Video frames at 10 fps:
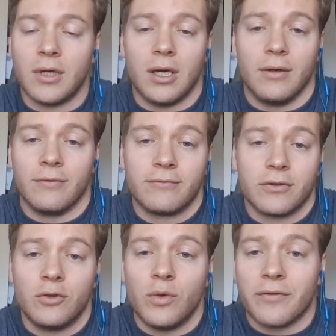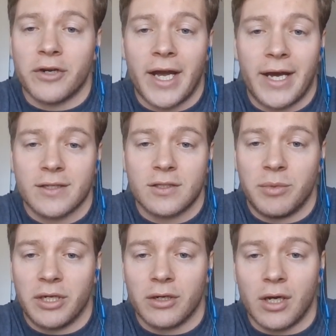of whoever has the
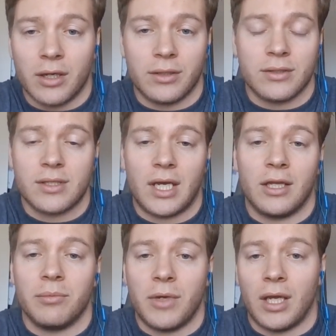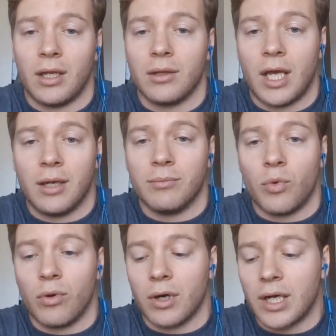bigger guns and
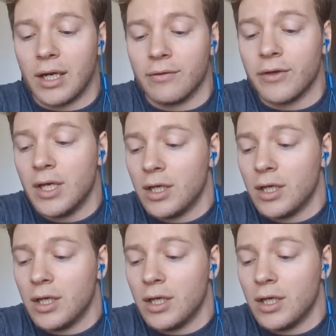more kind of